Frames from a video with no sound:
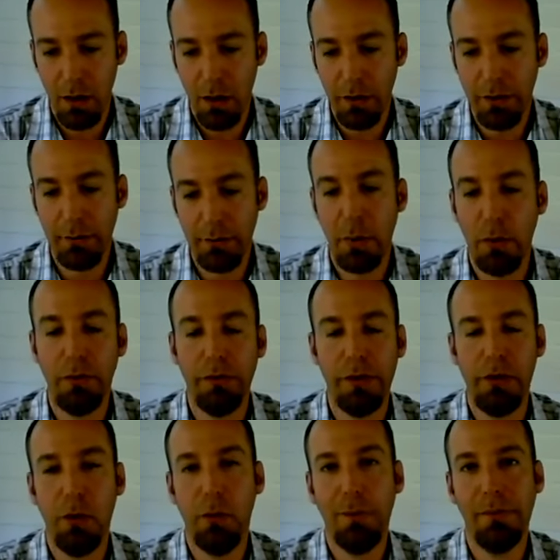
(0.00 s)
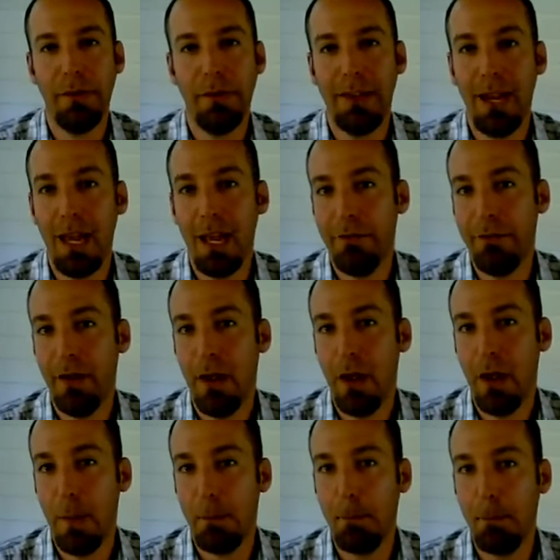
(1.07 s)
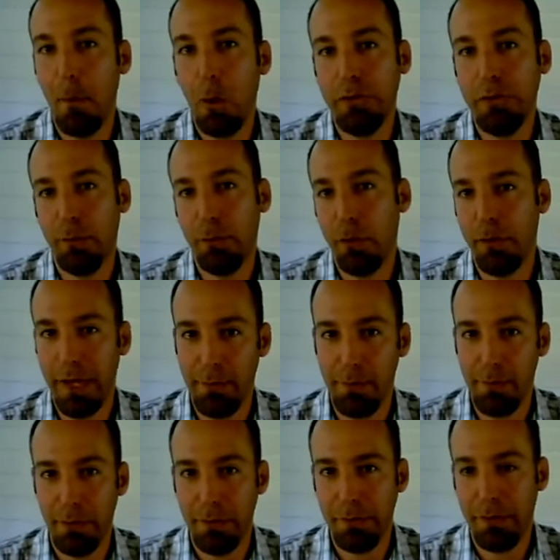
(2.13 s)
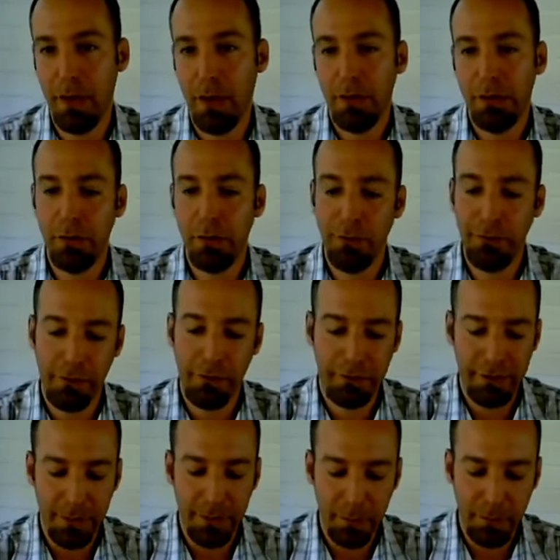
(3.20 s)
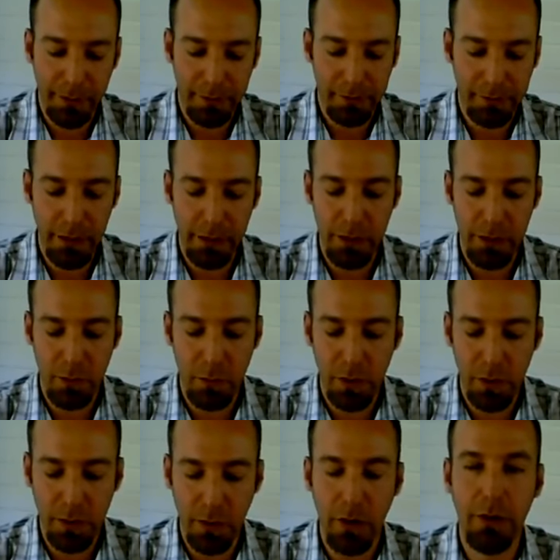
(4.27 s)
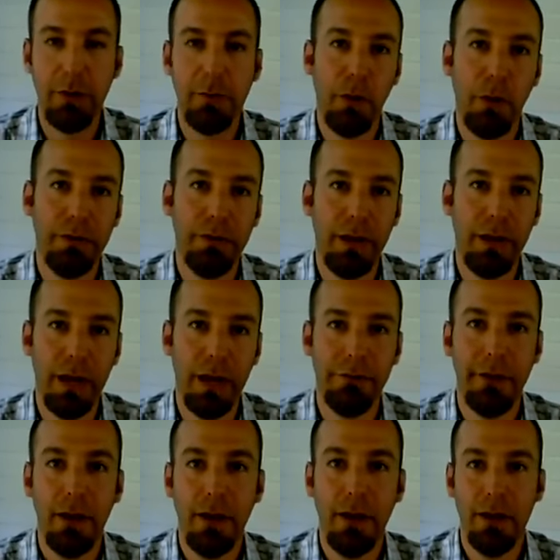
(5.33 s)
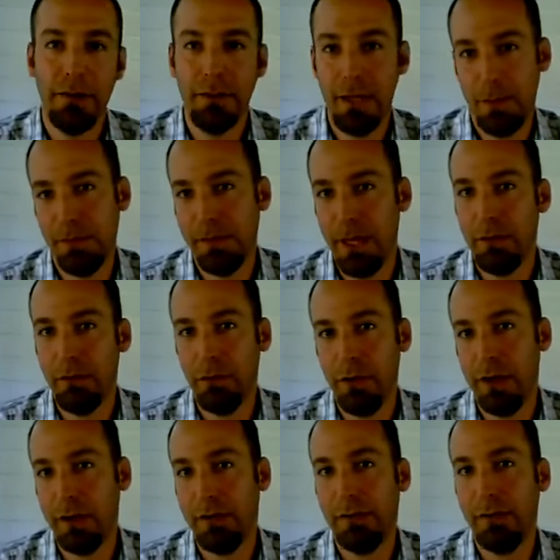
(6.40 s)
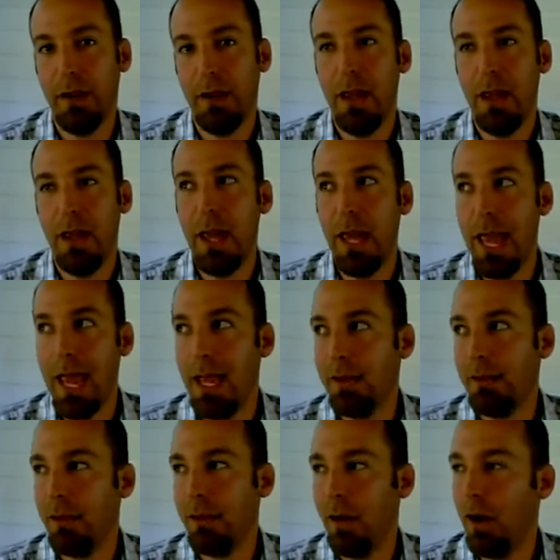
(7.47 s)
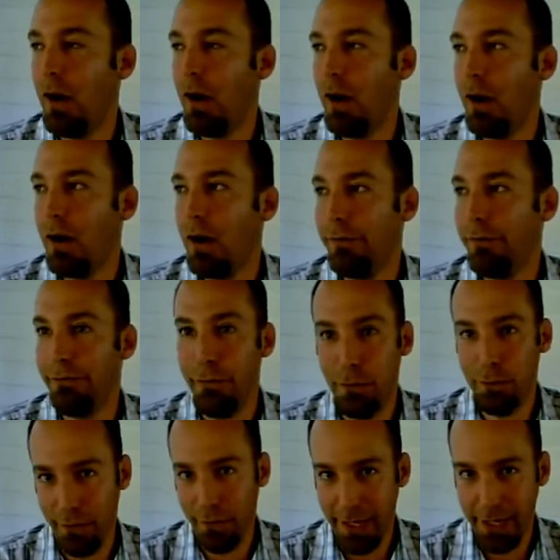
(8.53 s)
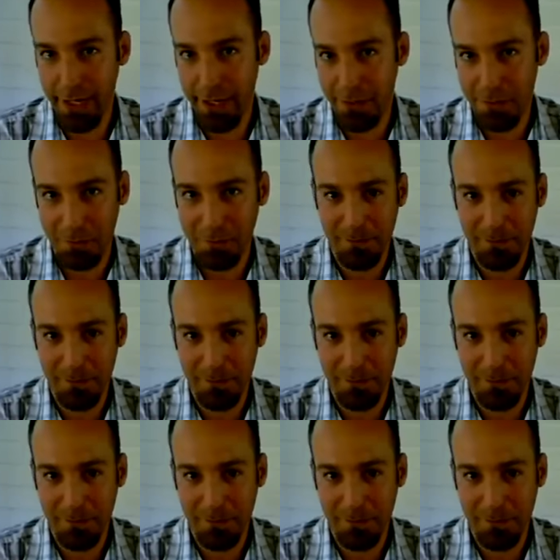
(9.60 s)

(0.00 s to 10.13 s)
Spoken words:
all the posts in your website that have multiple labels. So for example, let's say you want all the posts that have tips and tricks and are food related.